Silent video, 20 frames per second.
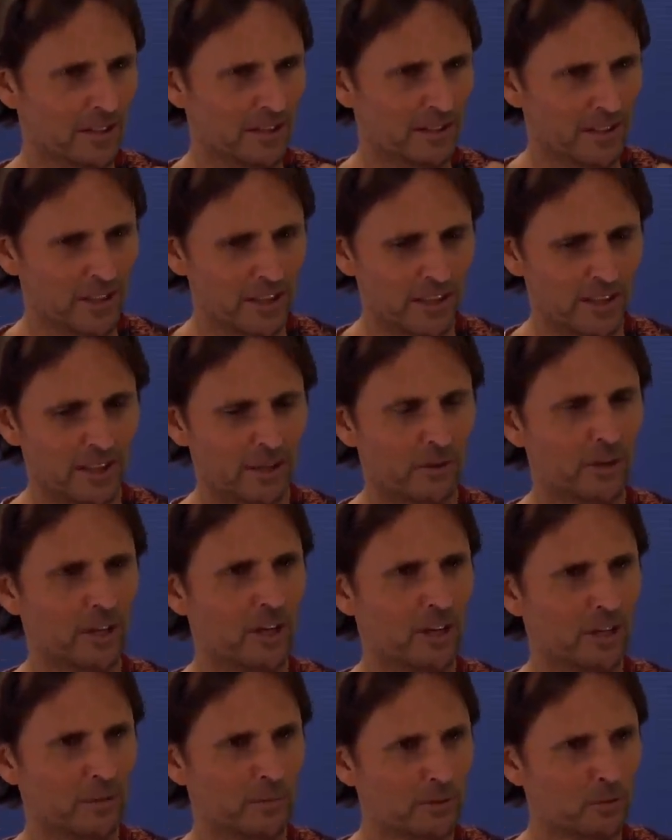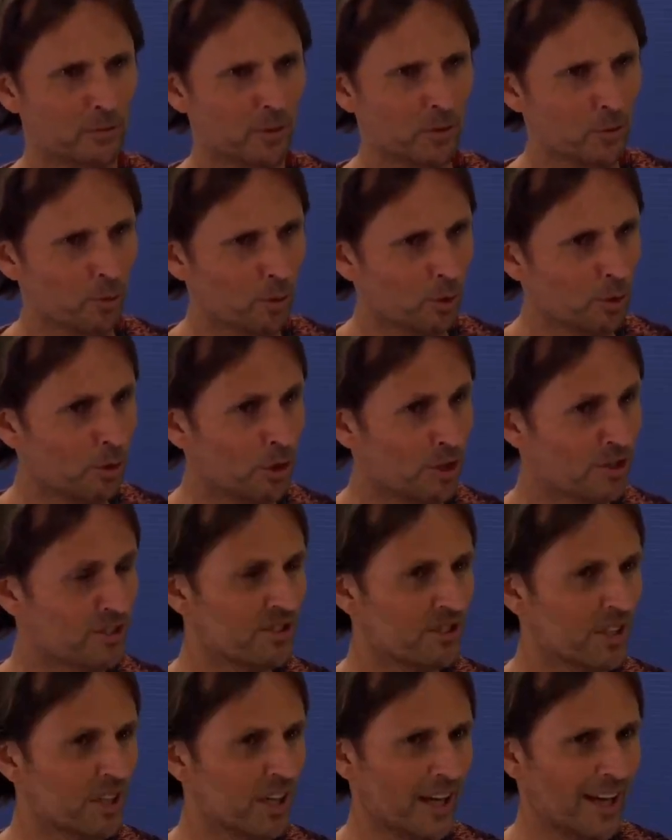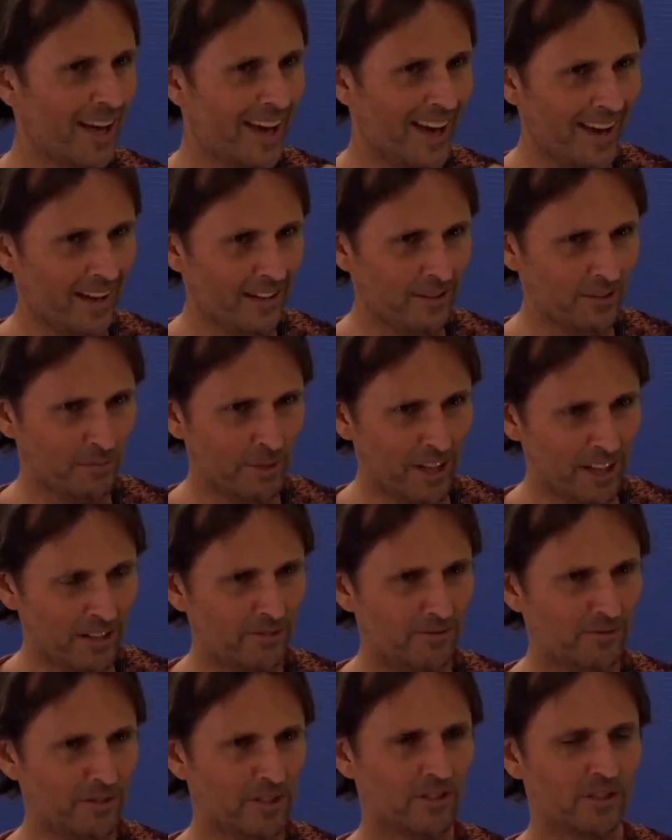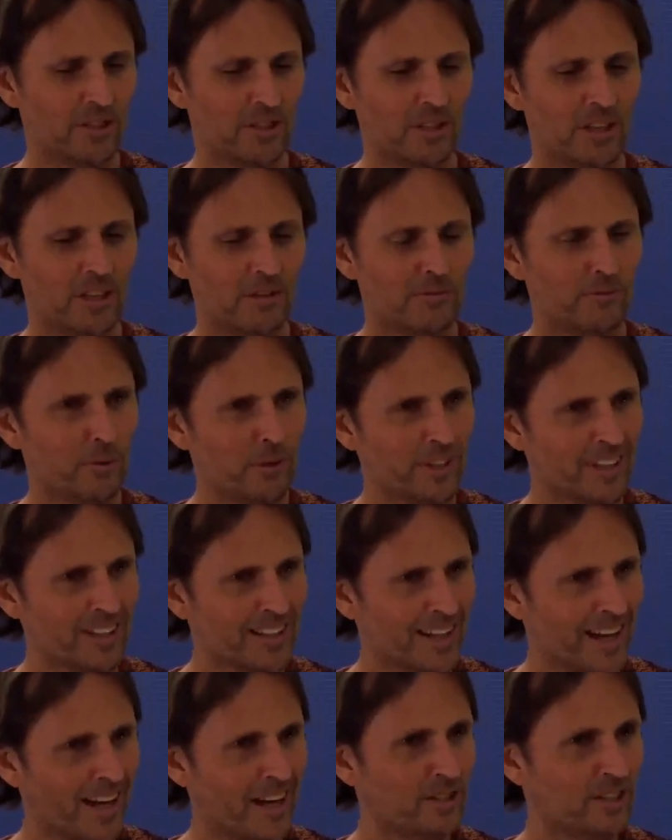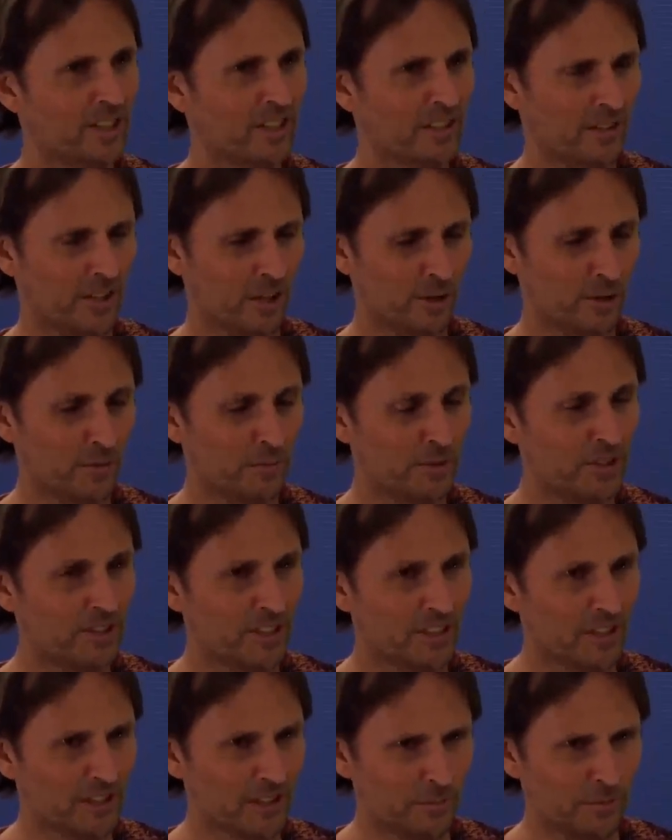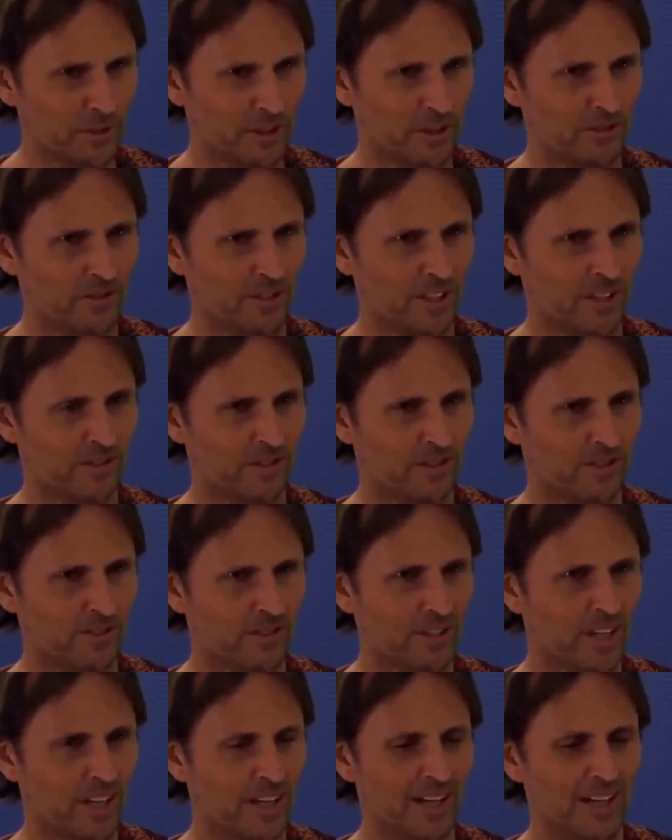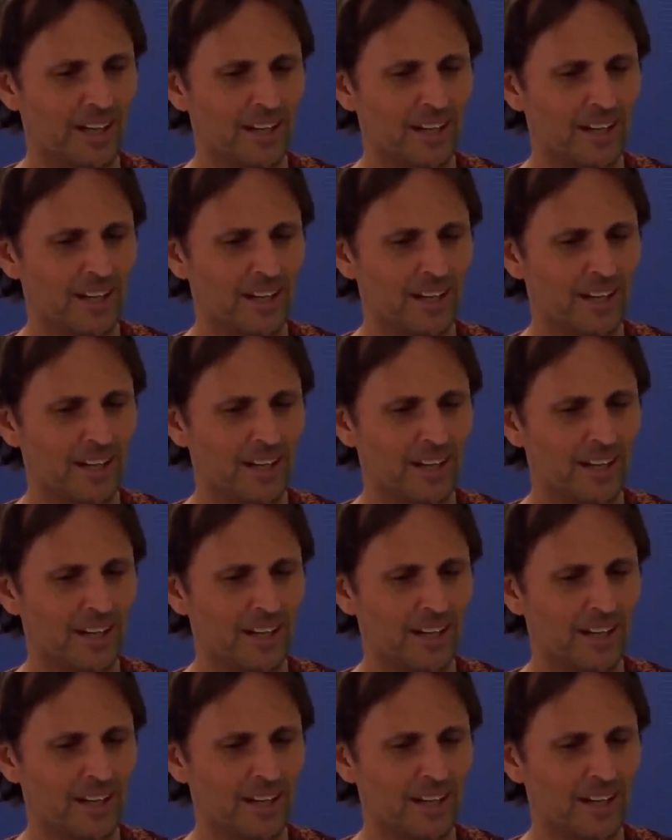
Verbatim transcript: there are going to be rewards and benefits for engaging those particular processes,